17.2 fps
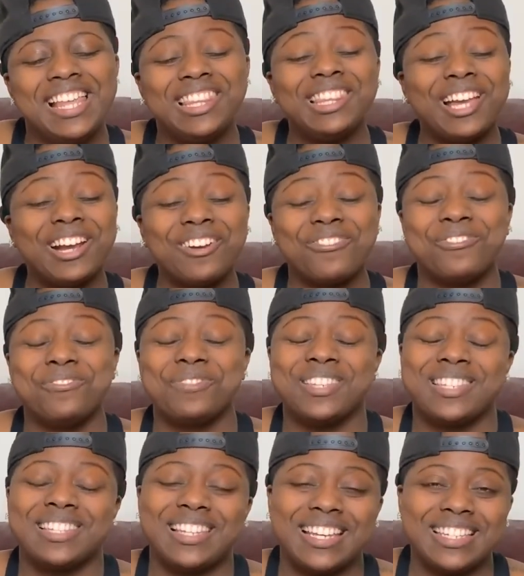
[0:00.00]
Learn from
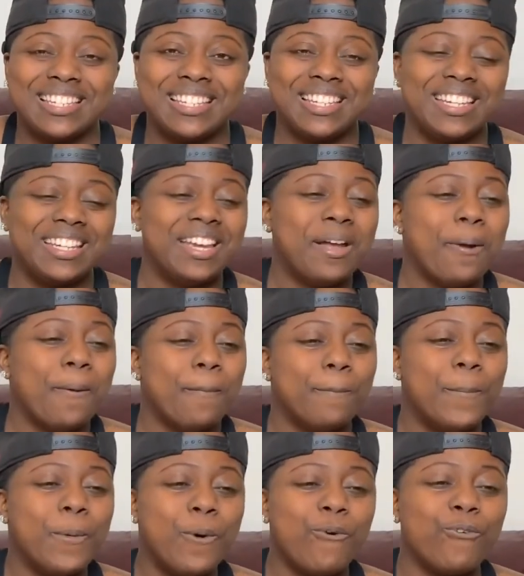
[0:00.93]
this lesson,
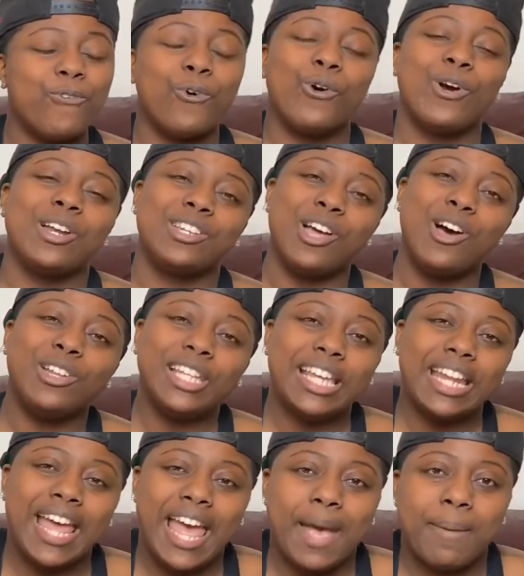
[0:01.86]
move forward, don't
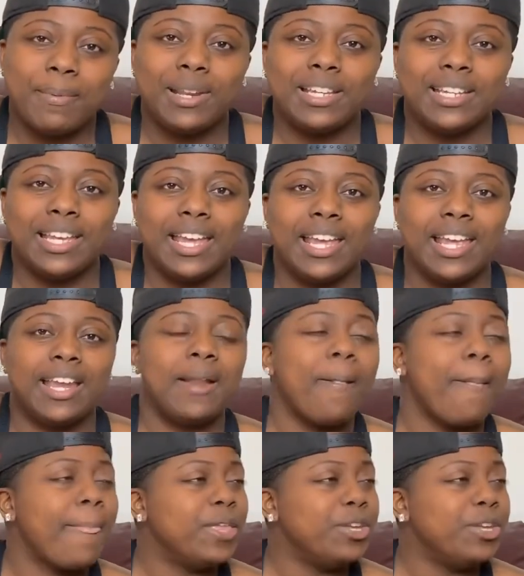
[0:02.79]
let it happen again.